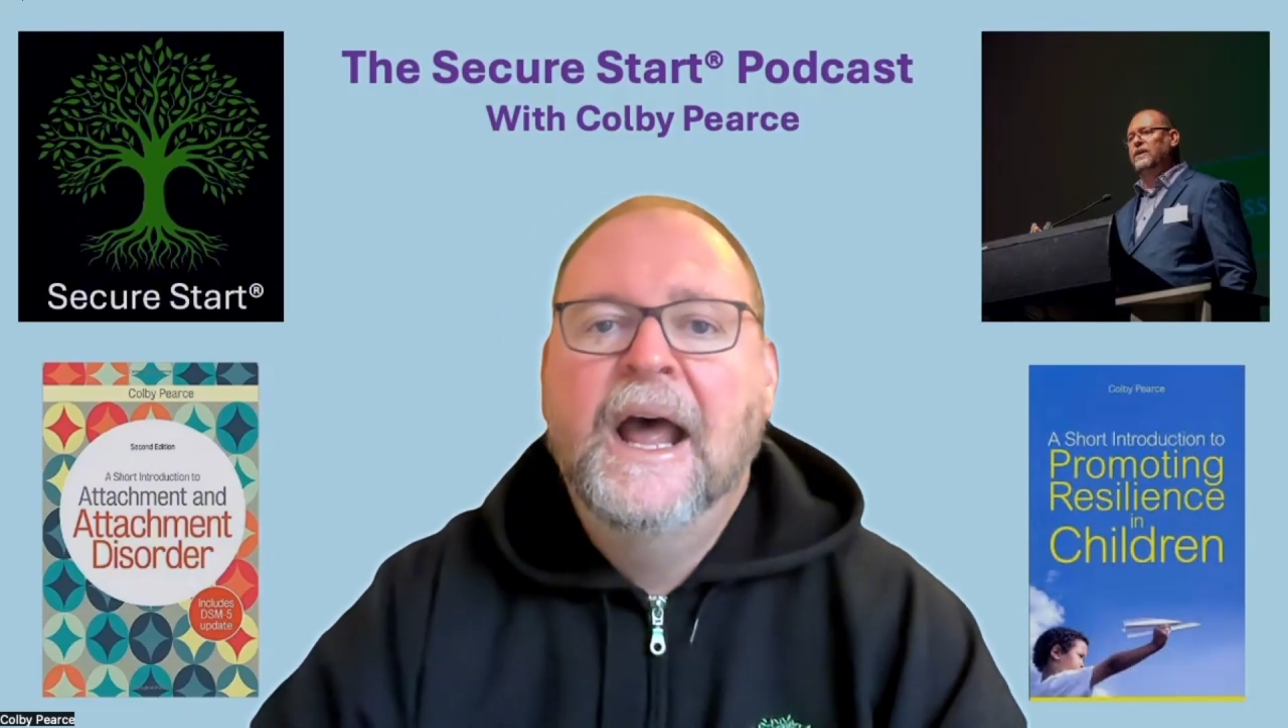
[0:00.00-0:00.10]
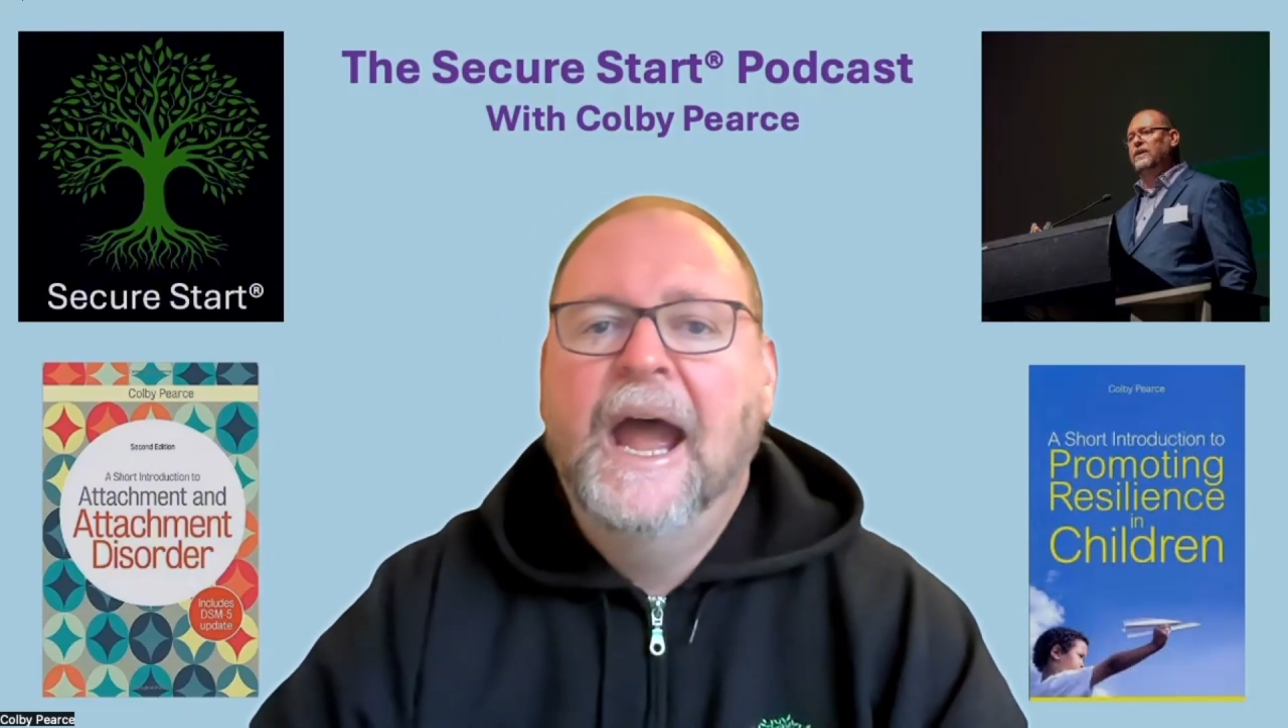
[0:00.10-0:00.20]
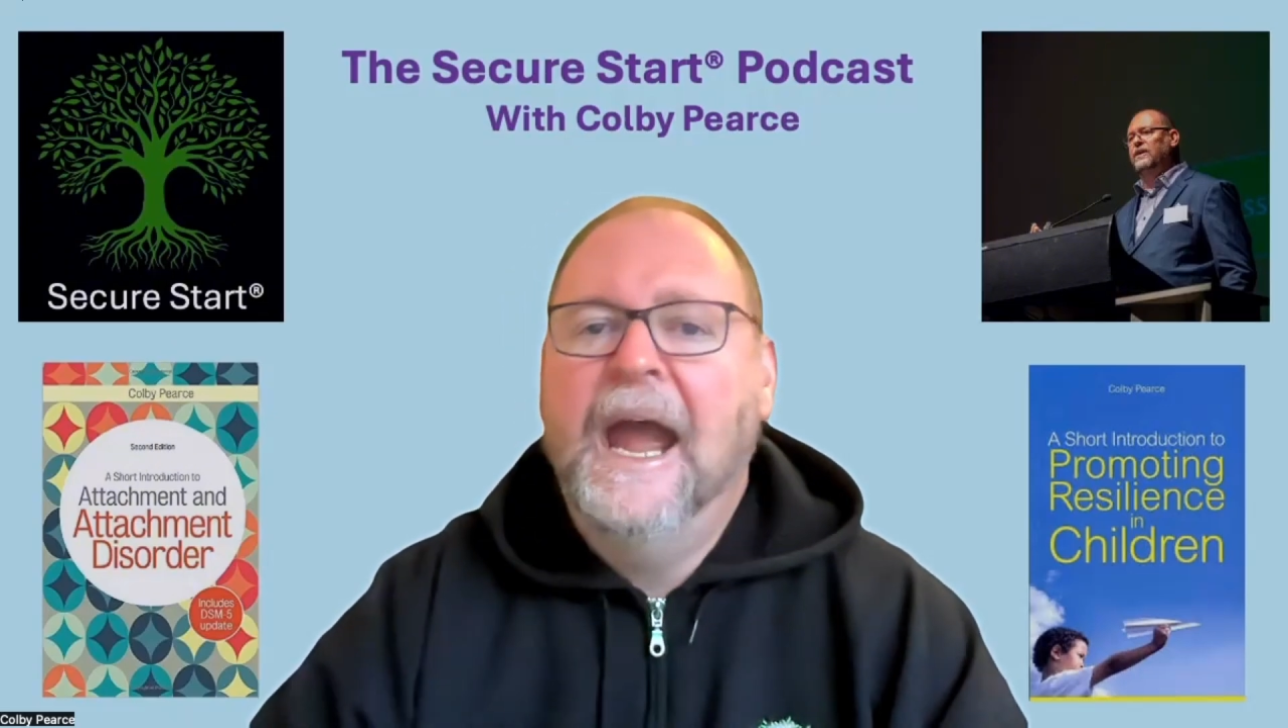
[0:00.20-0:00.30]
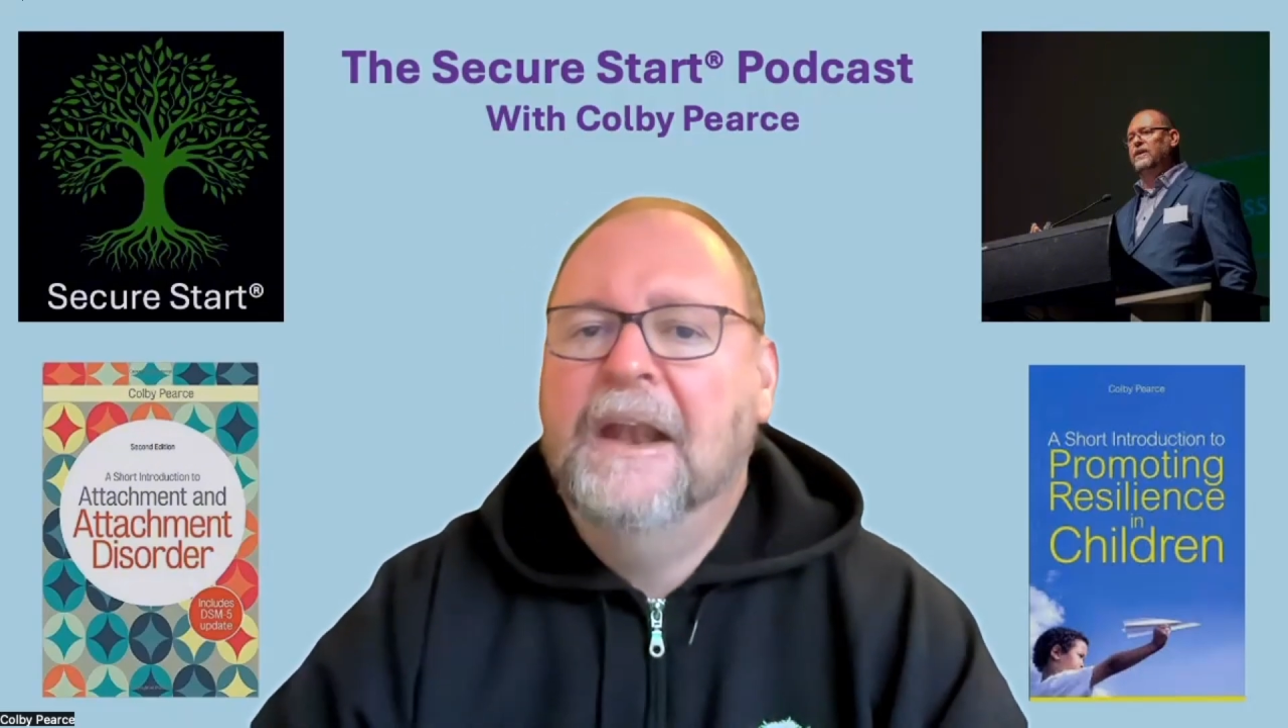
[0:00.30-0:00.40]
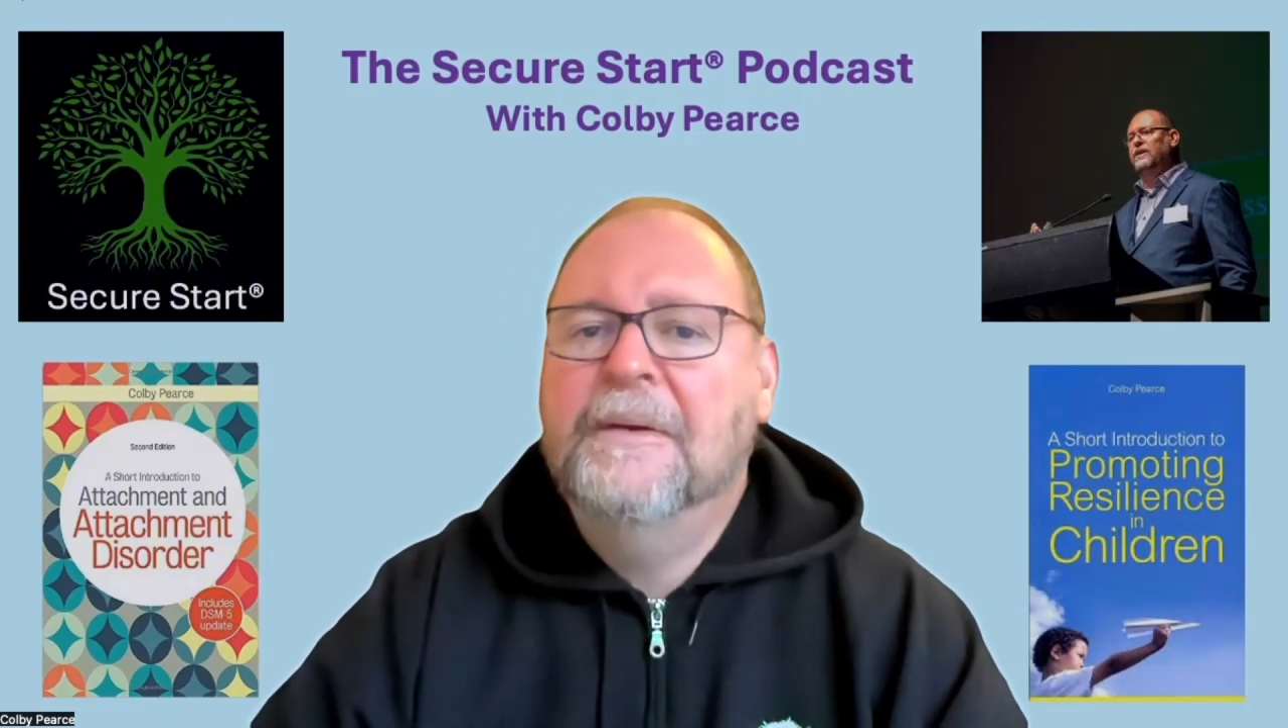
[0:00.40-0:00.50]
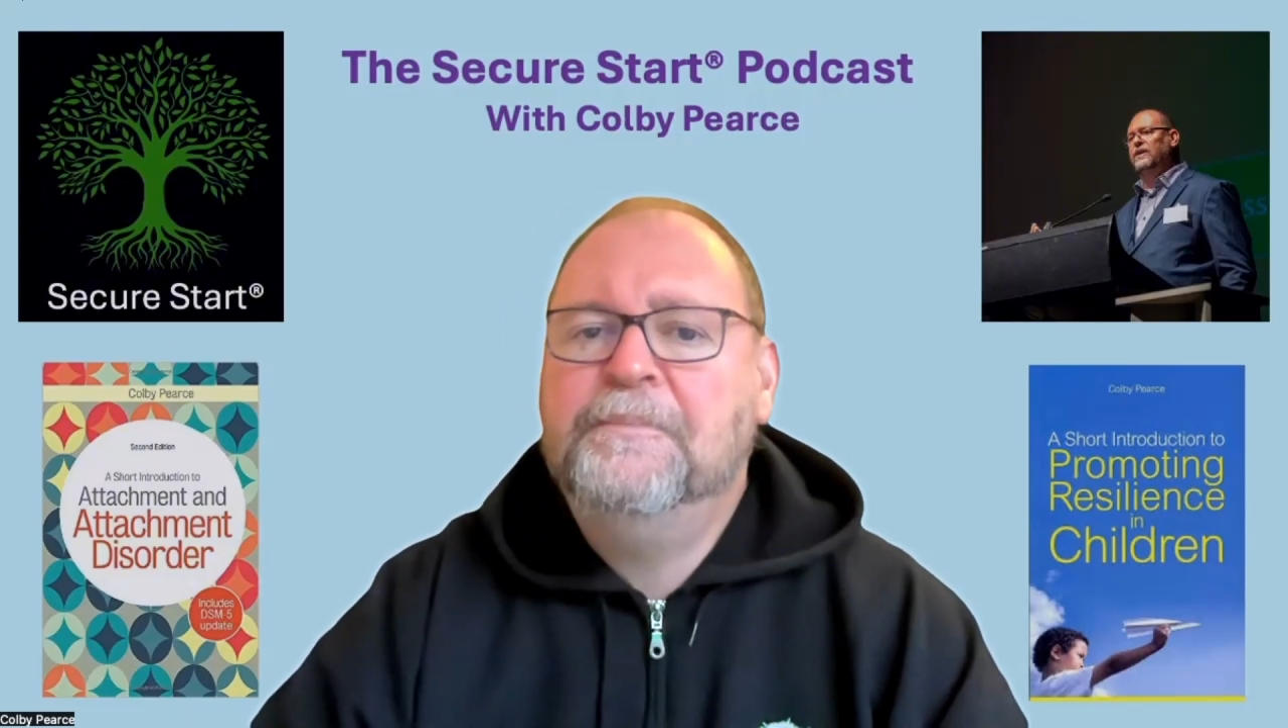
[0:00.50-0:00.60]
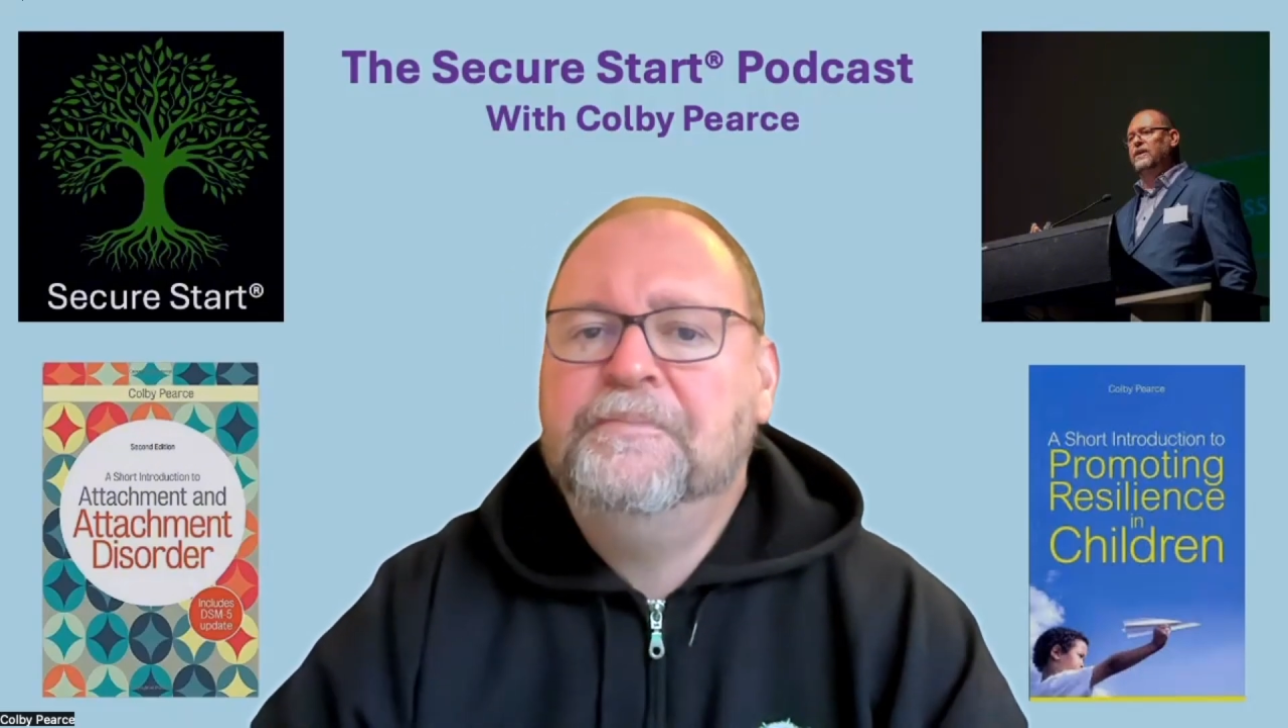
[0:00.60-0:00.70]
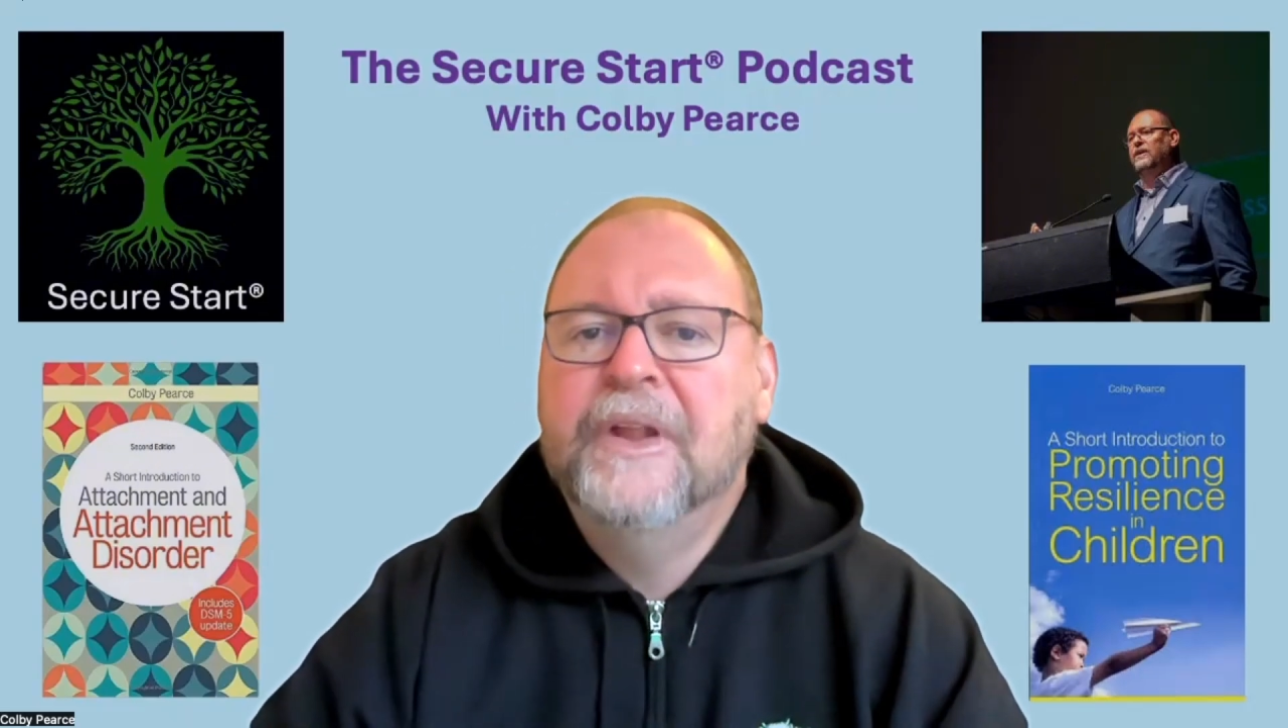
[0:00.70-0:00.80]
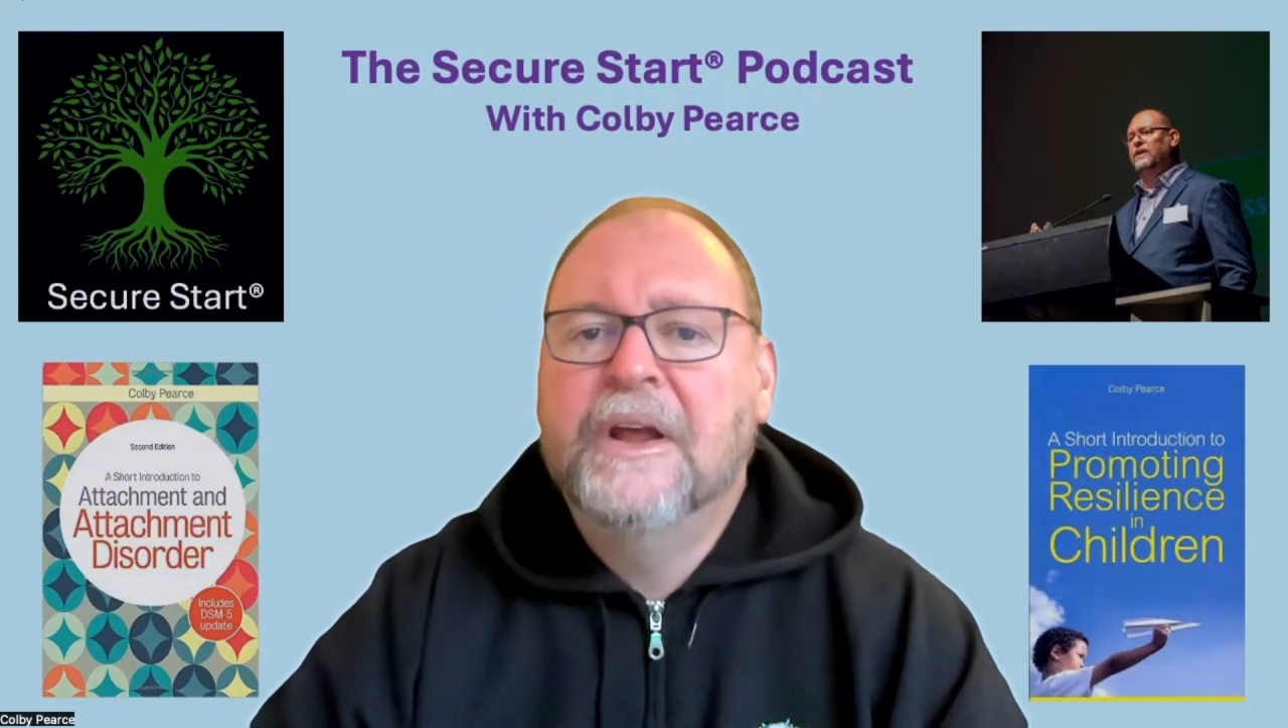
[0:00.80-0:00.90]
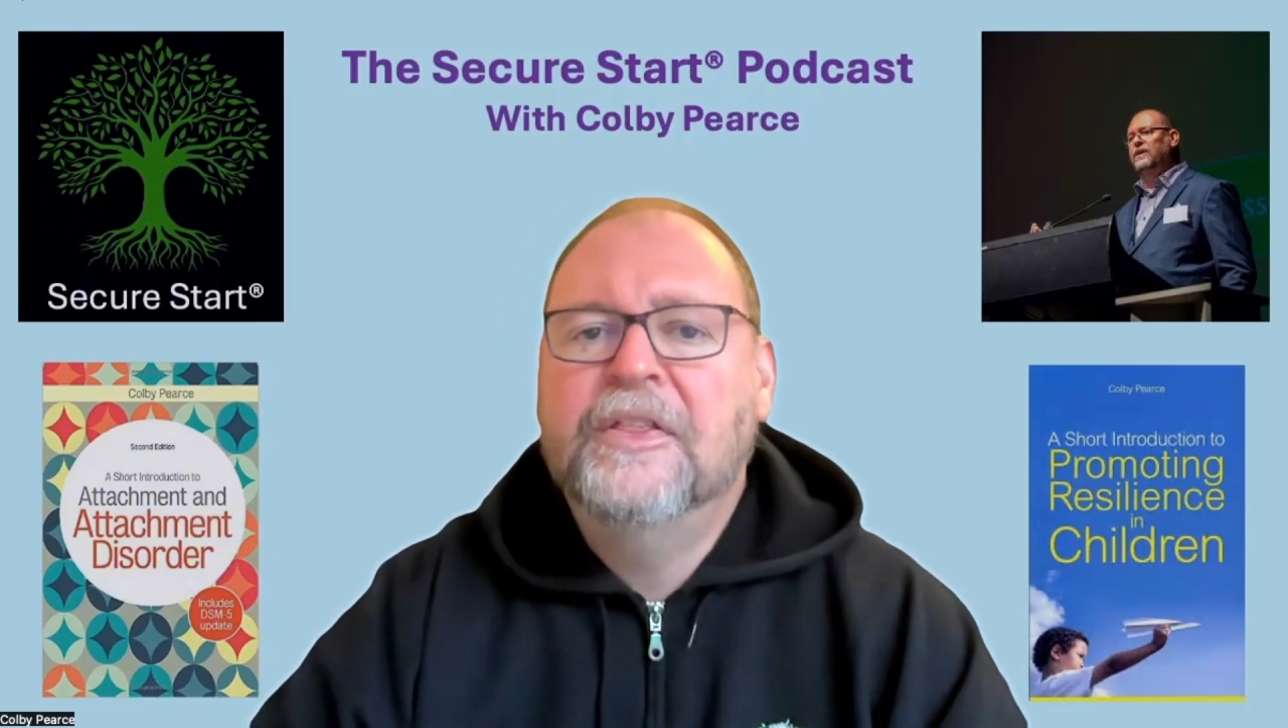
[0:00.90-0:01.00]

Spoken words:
and